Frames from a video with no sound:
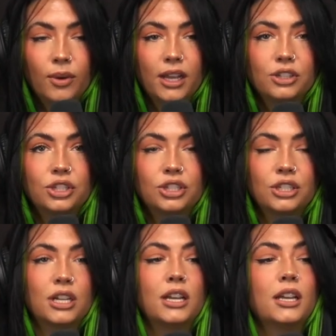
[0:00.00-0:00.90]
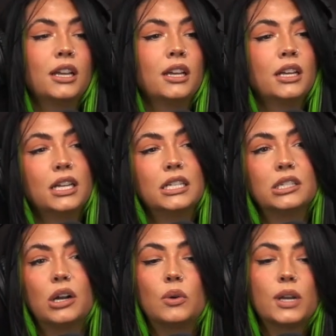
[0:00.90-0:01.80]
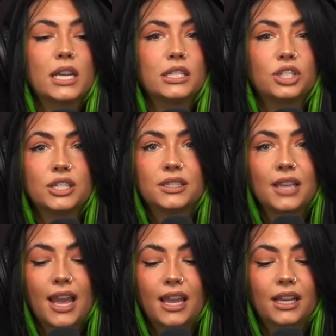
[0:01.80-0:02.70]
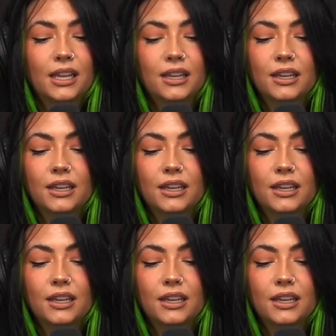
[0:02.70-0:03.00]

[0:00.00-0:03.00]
which is always just like,